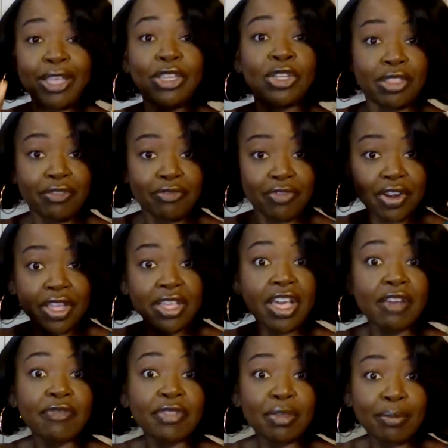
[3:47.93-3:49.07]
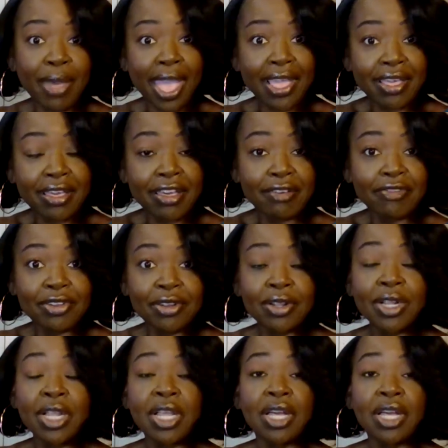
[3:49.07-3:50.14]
the front cover, the back cover,